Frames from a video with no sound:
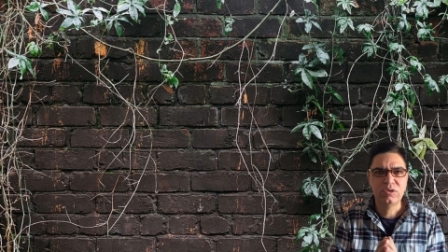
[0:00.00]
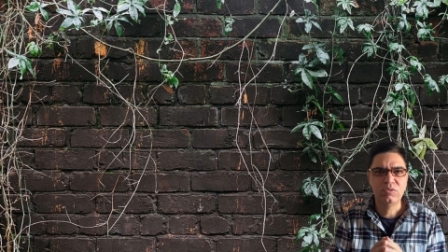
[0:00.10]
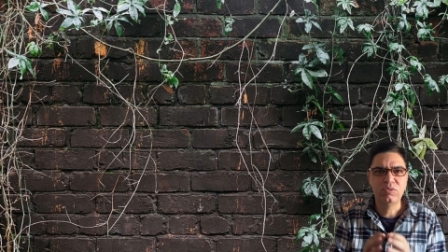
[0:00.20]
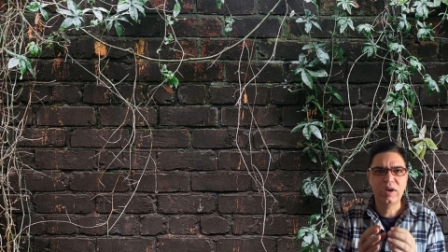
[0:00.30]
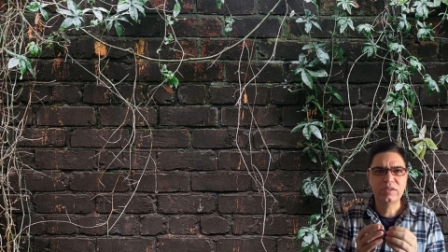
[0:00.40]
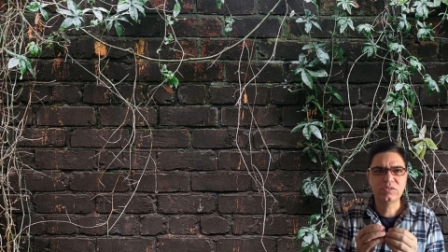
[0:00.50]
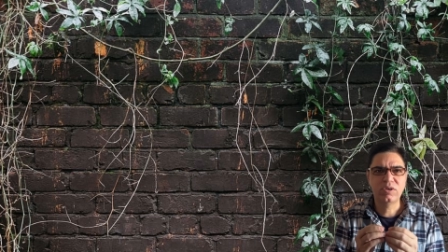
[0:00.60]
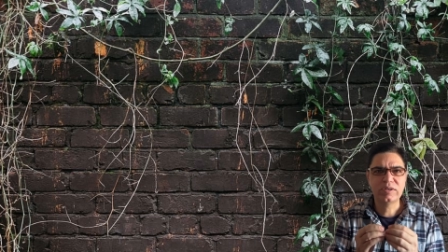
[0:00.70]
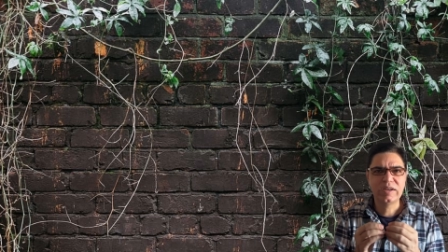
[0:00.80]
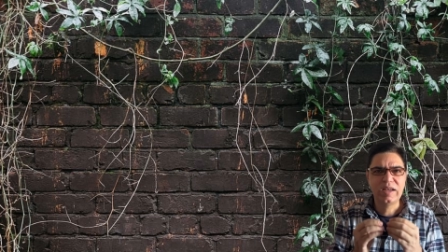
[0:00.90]
who has
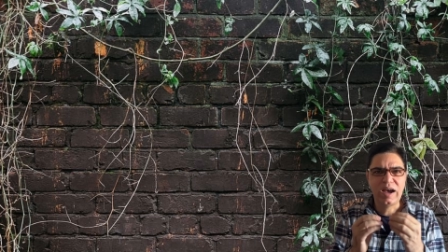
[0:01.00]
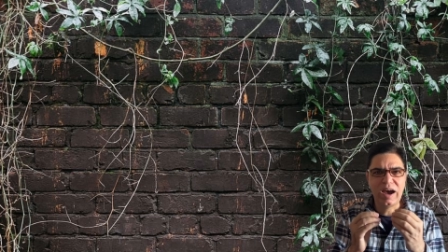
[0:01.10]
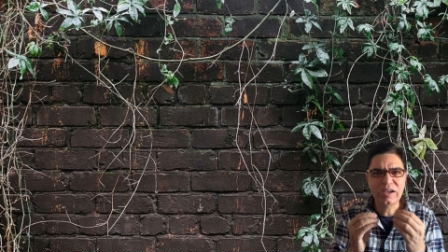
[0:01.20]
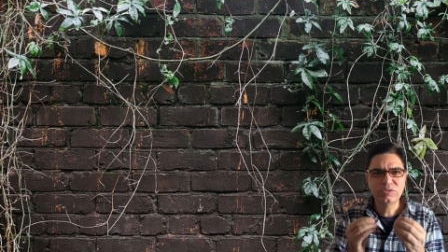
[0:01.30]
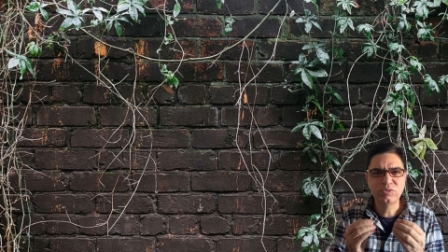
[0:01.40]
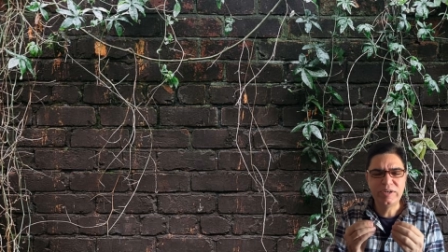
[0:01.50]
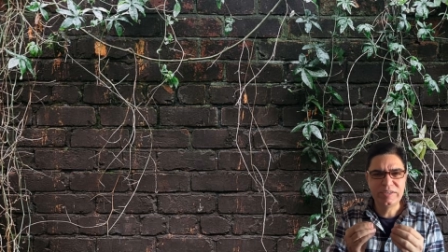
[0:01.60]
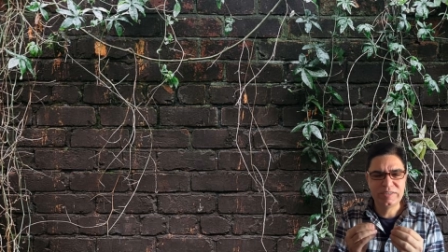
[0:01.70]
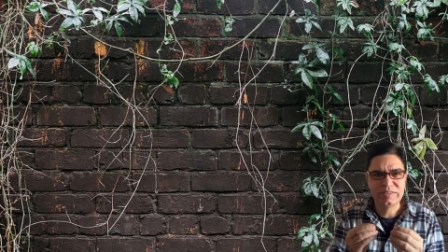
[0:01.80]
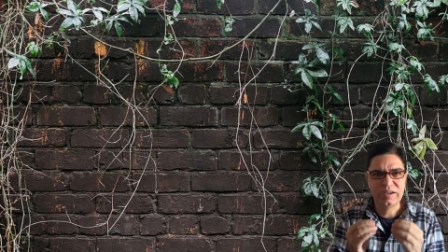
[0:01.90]
got
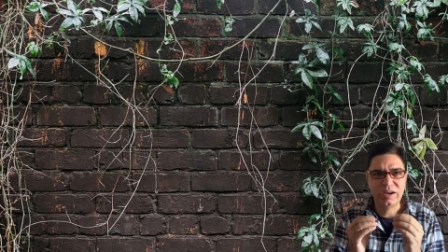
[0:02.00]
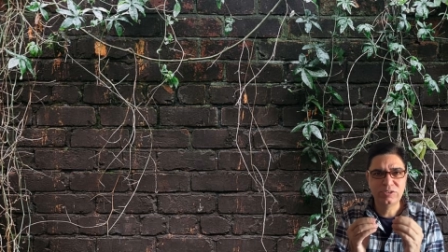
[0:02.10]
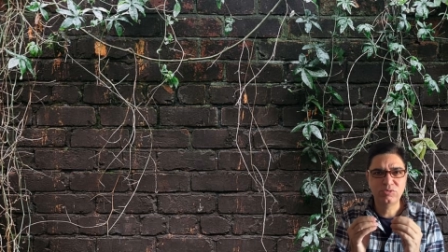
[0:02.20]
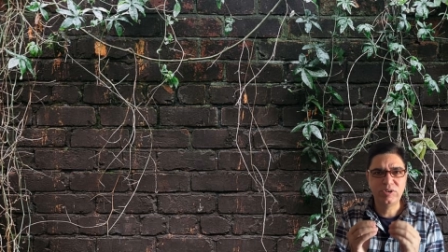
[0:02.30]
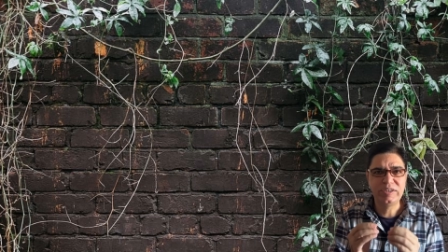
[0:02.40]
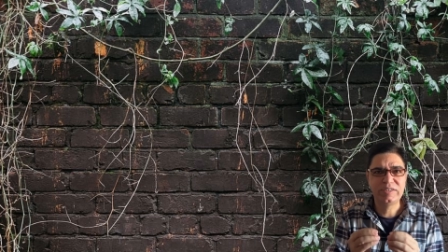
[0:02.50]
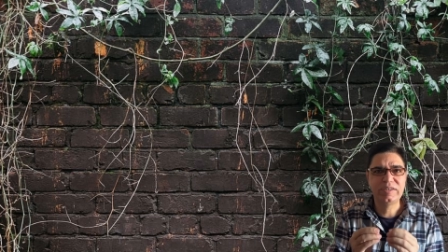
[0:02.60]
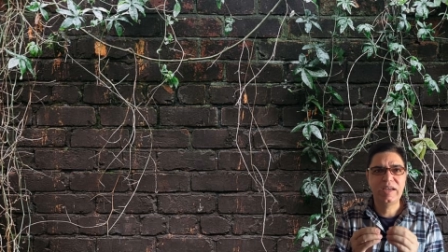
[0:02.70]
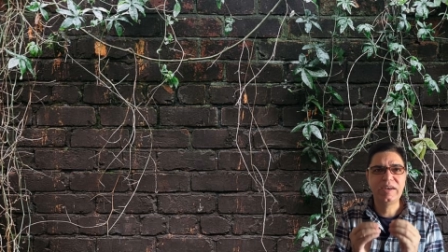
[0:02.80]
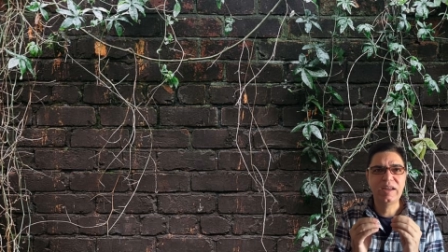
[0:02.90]

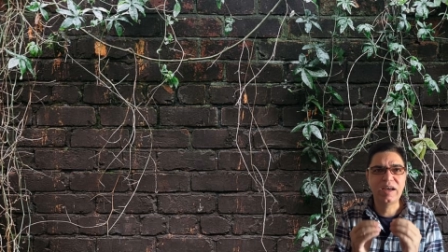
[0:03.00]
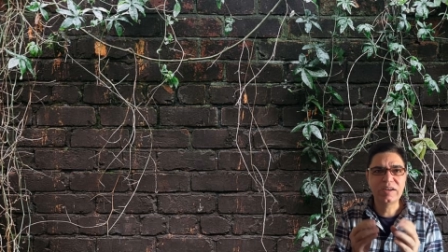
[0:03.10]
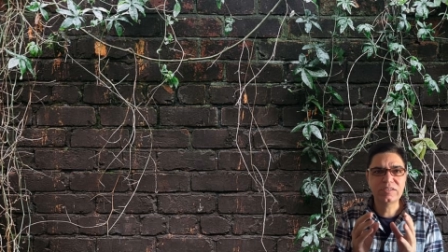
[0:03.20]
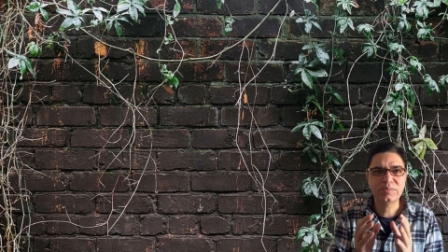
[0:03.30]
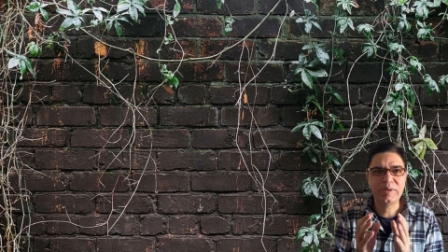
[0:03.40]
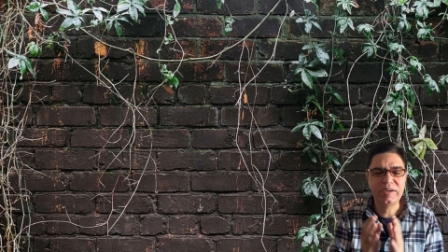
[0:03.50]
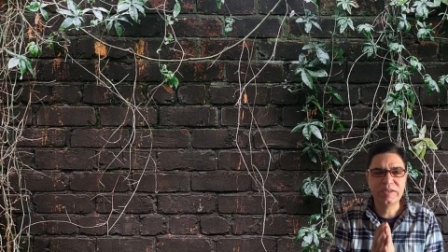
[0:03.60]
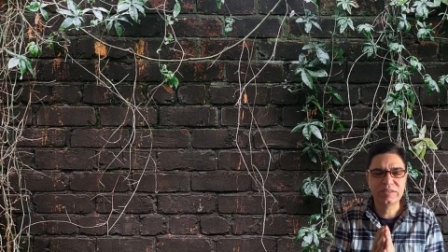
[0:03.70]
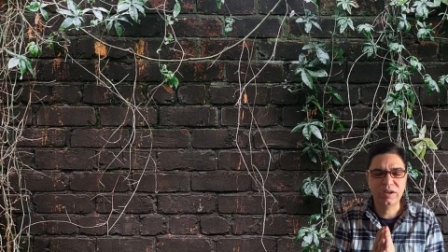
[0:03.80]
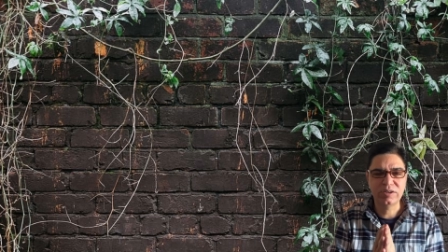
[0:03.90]
isolated and unexplained
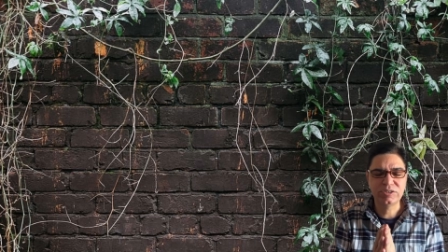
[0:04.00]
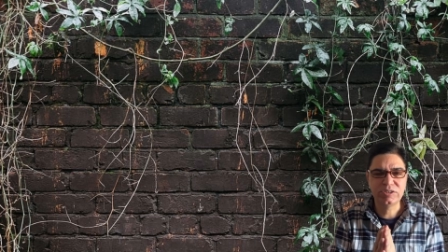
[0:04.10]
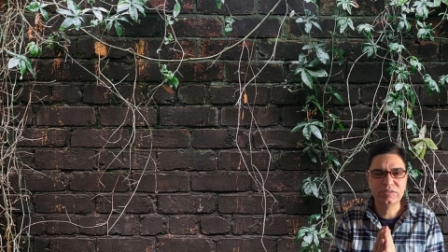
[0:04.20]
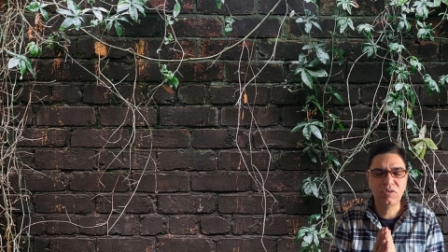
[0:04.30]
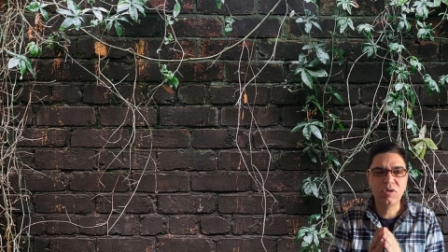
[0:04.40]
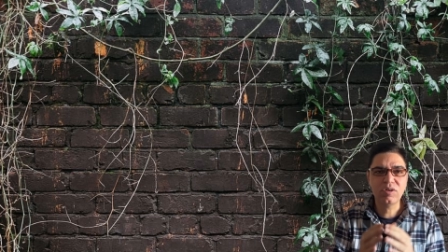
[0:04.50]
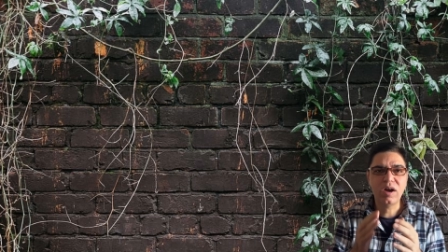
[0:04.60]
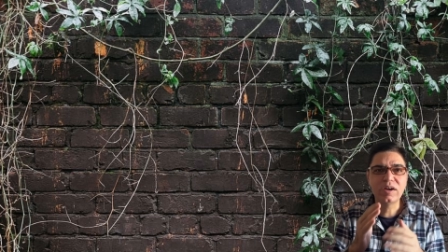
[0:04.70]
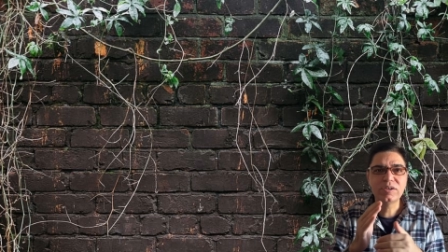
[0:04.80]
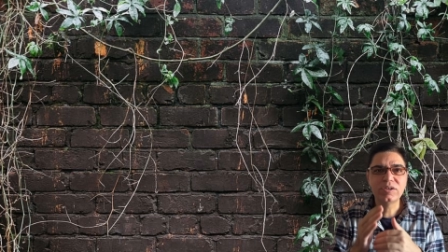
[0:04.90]
lethargy or
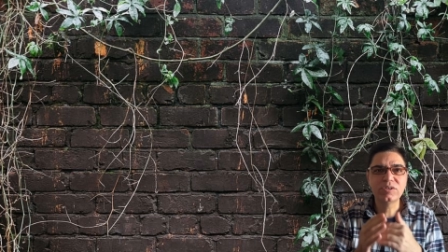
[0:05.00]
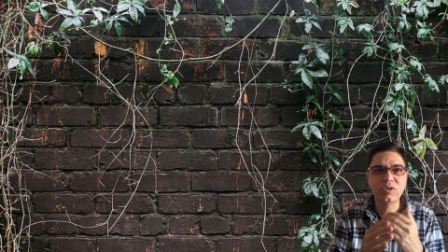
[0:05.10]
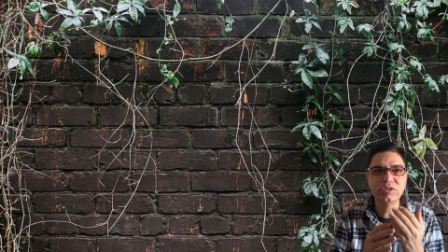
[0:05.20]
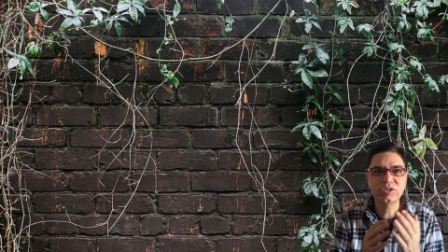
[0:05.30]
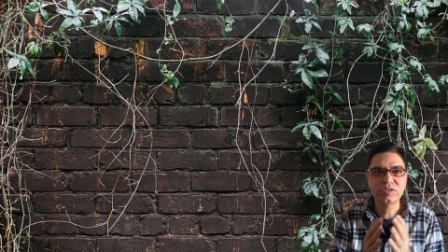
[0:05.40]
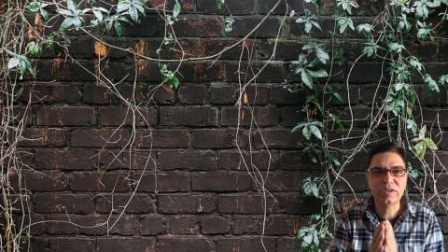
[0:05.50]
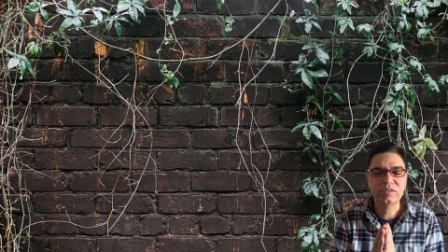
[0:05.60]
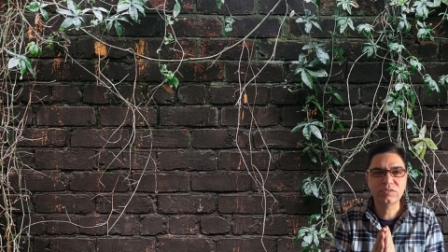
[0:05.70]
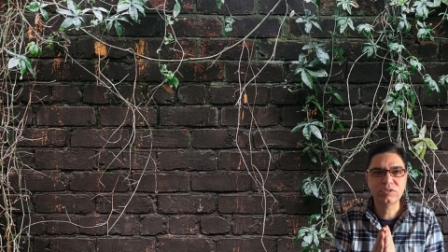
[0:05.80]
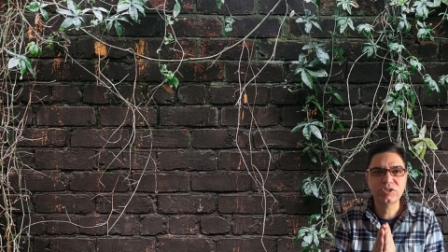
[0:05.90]
altered
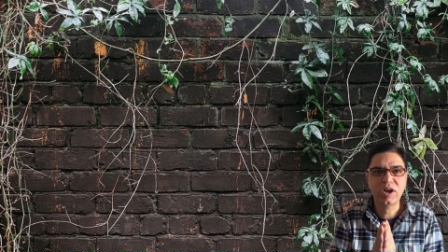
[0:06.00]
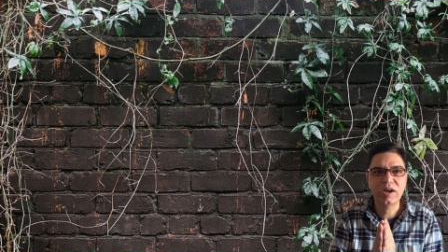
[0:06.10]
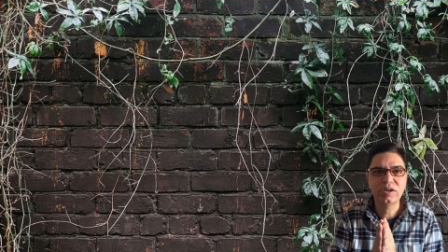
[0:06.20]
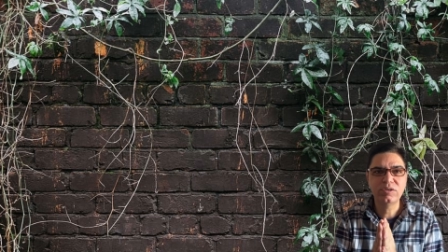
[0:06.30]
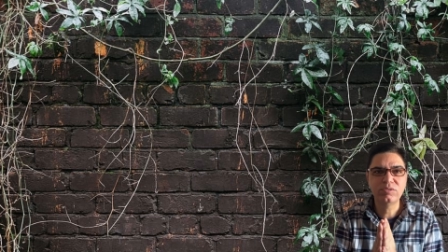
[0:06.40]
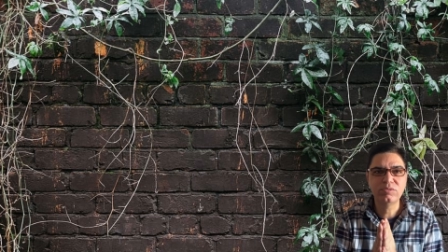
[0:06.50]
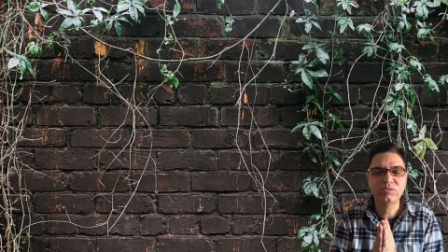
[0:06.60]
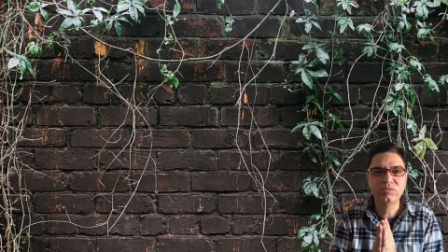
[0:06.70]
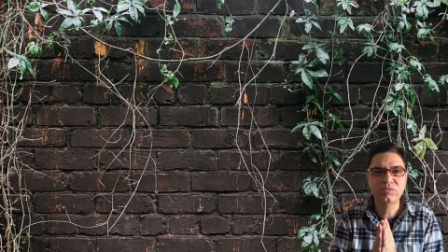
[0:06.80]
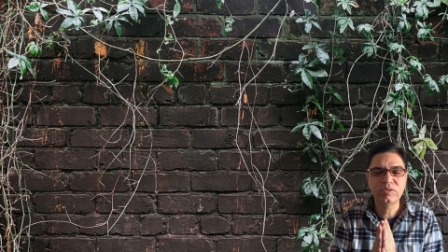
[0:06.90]
consciousness, or a child
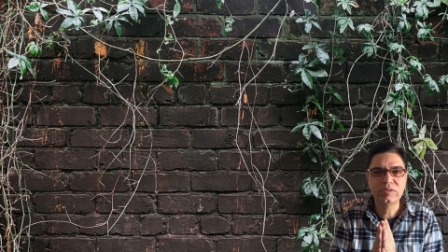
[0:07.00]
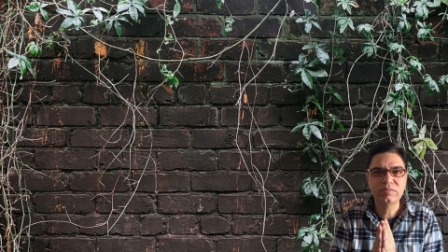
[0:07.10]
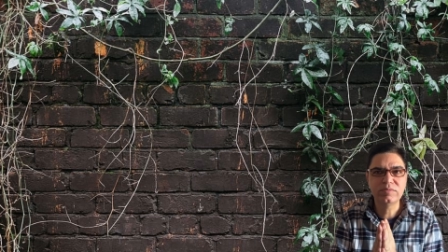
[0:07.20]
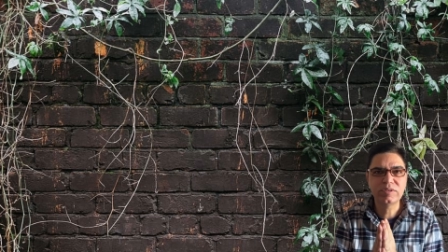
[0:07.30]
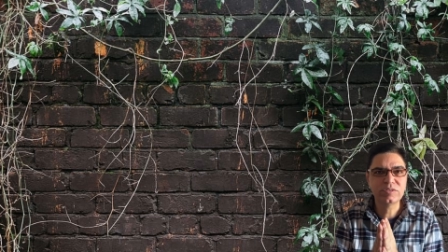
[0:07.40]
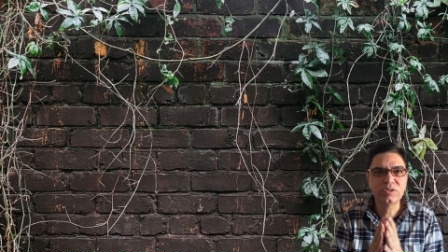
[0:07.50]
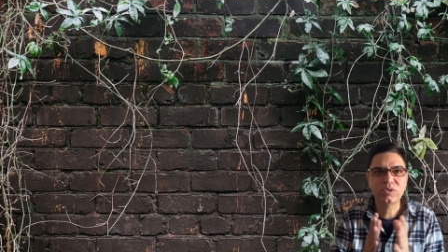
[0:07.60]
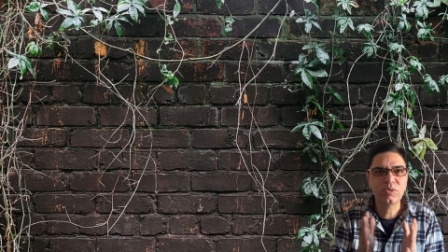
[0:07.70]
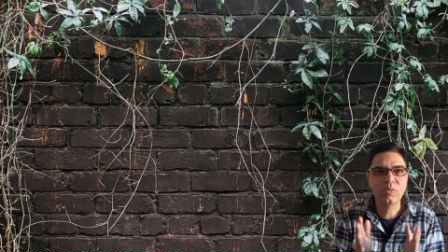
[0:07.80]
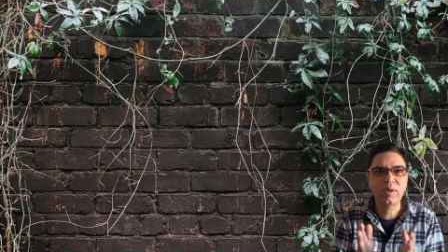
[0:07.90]
who doesn't
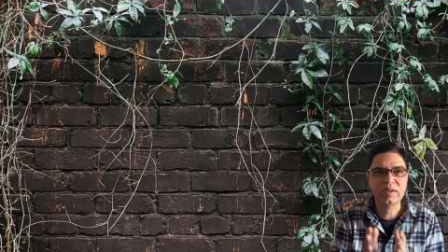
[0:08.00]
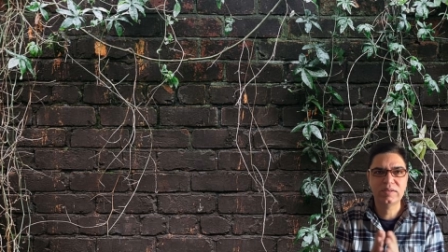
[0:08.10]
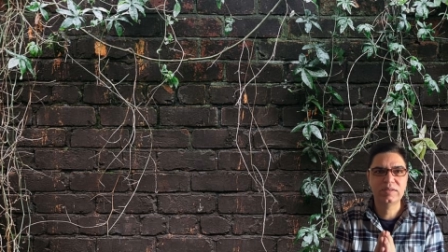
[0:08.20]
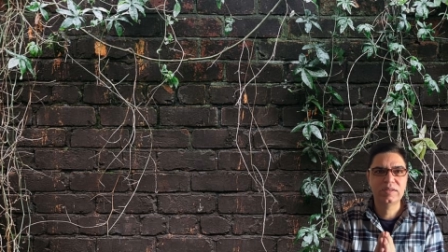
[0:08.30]
look well,